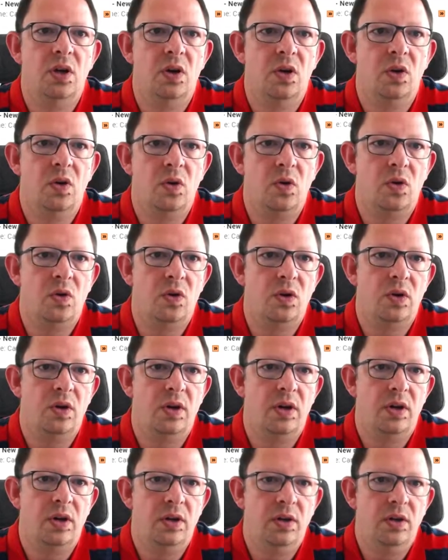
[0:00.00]
or
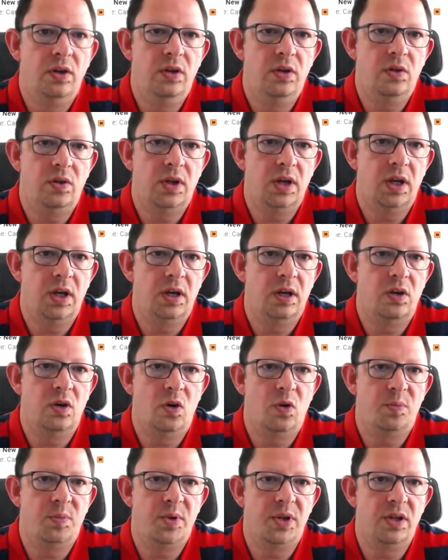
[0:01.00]
you can
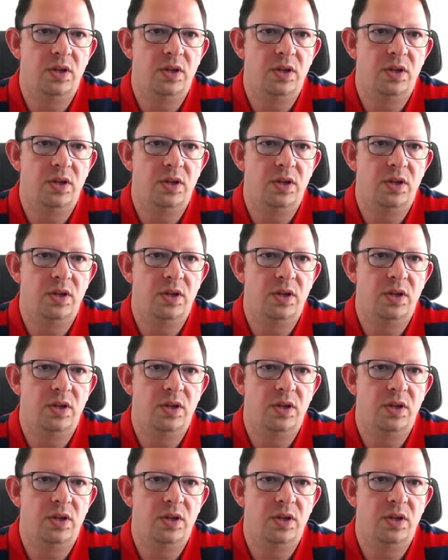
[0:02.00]
open a